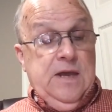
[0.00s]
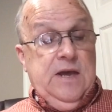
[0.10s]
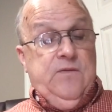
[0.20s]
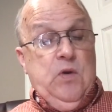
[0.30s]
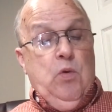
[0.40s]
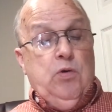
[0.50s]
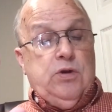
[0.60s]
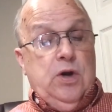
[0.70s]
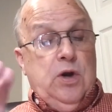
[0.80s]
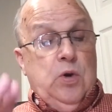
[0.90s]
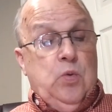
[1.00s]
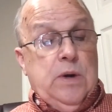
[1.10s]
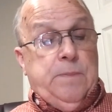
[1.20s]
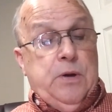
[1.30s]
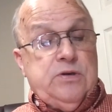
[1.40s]
If you want to learn what
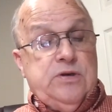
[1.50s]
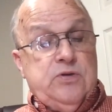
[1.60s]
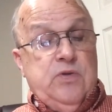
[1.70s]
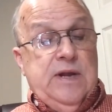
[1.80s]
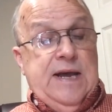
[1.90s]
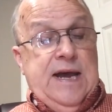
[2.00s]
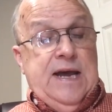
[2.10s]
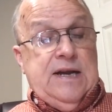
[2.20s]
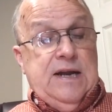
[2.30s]
a person is really